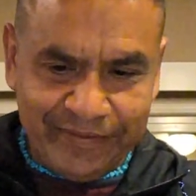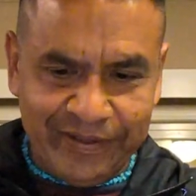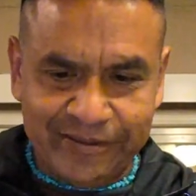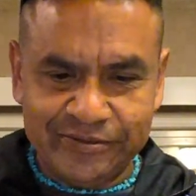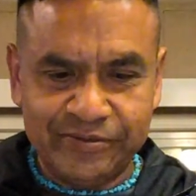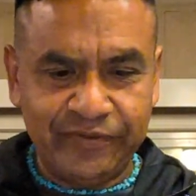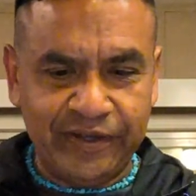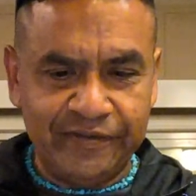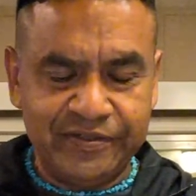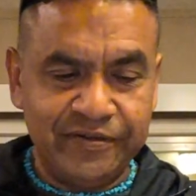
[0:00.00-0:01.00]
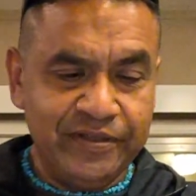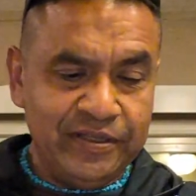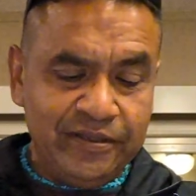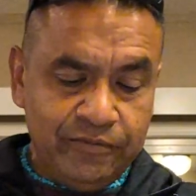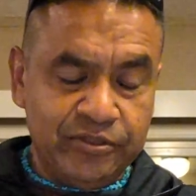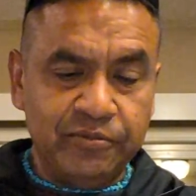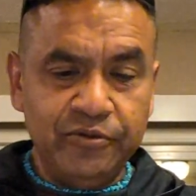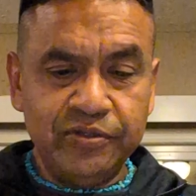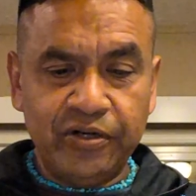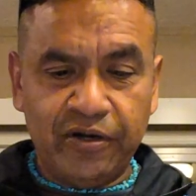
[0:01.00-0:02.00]
Wow, it's fives in there. With the
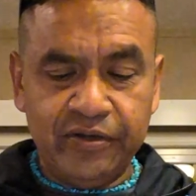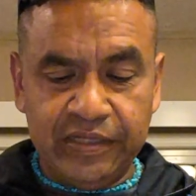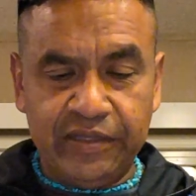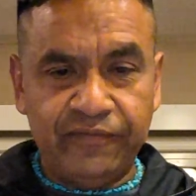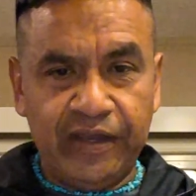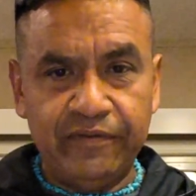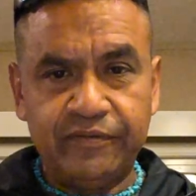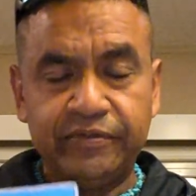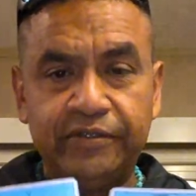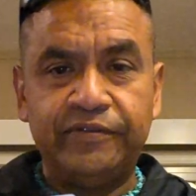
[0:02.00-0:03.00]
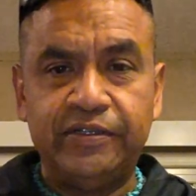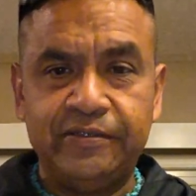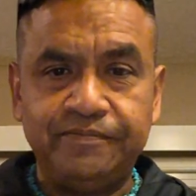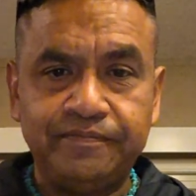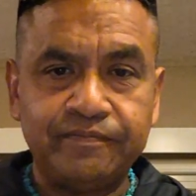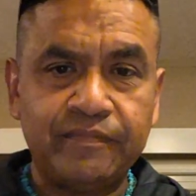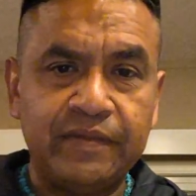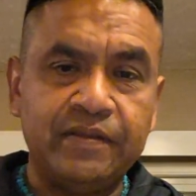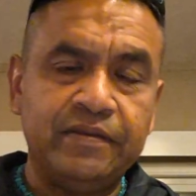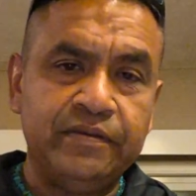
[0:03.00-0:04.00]
Moon card and the Five of
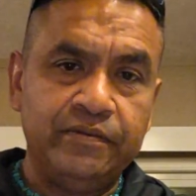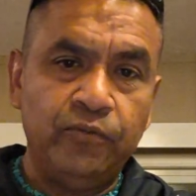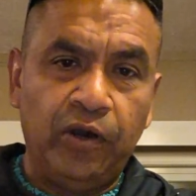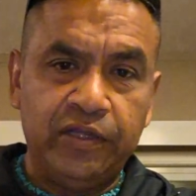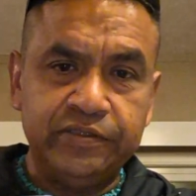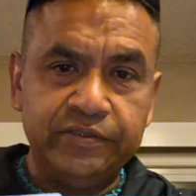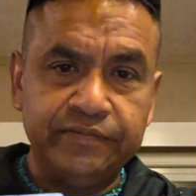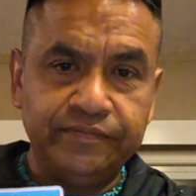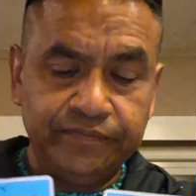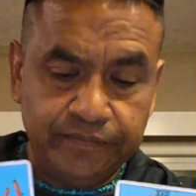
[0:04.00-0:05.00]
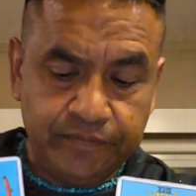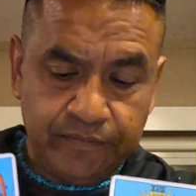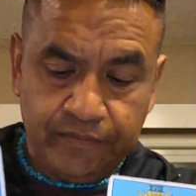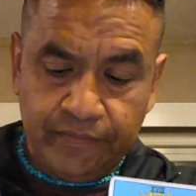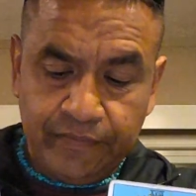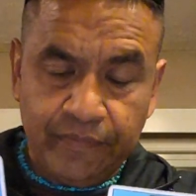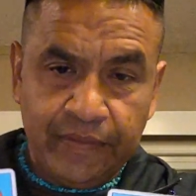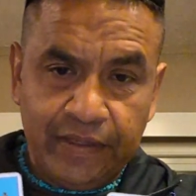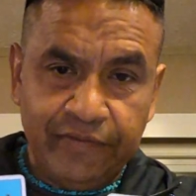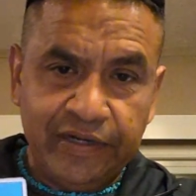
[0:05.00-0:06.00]
Wands,
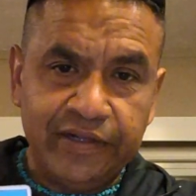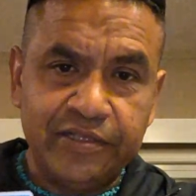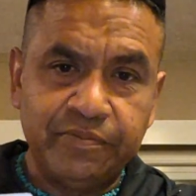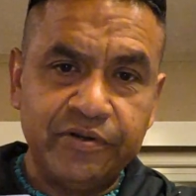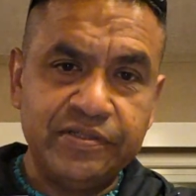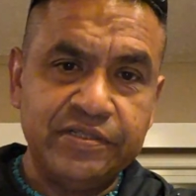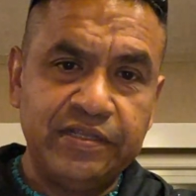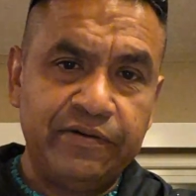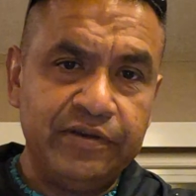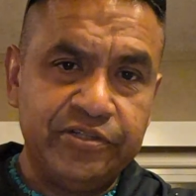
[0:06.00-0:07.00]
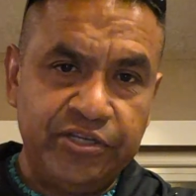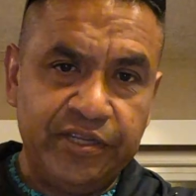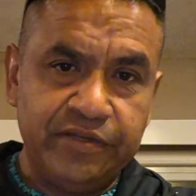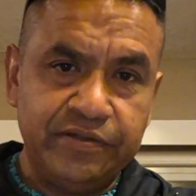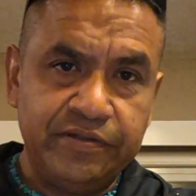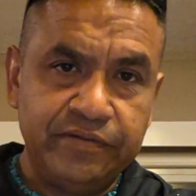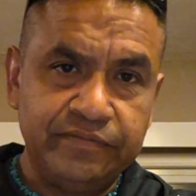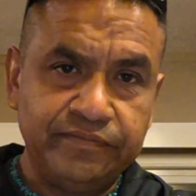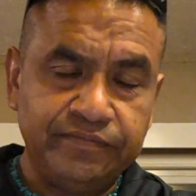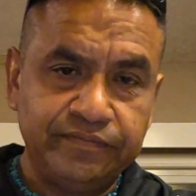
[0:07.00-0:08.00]
evidently this person has not really changed.
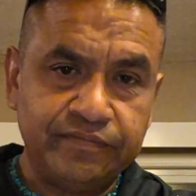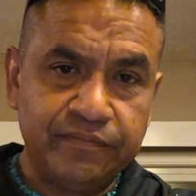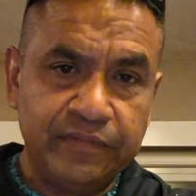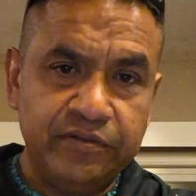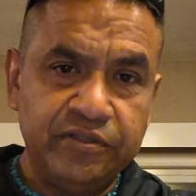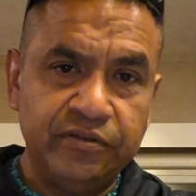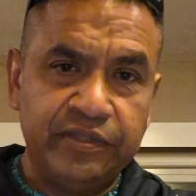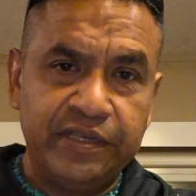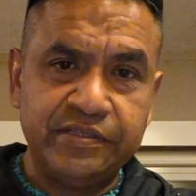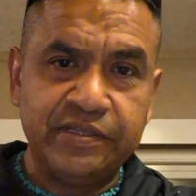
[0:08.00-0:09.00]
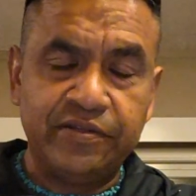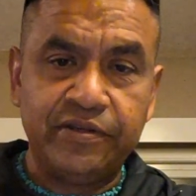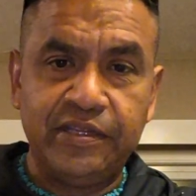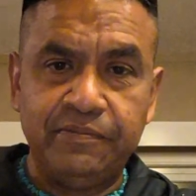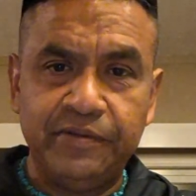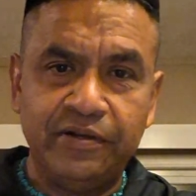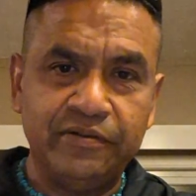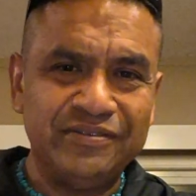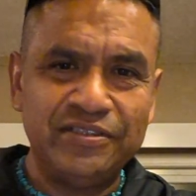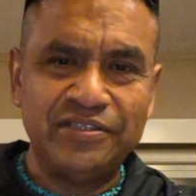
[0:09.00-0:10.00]
There's still things that they're keeping, you
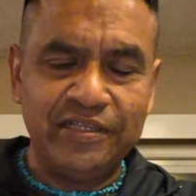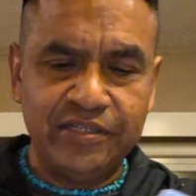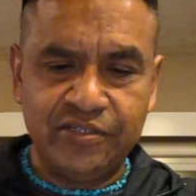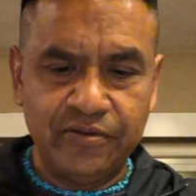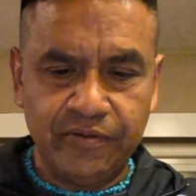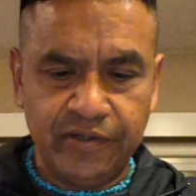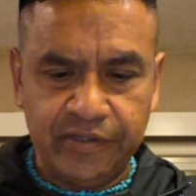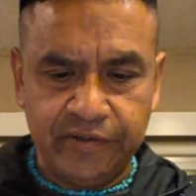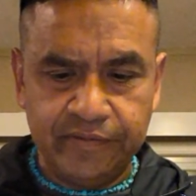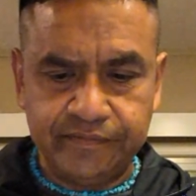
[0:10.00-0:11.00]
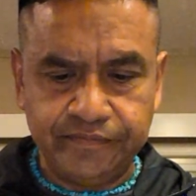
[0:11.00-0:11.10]
know, it's just sneaky shit going on here.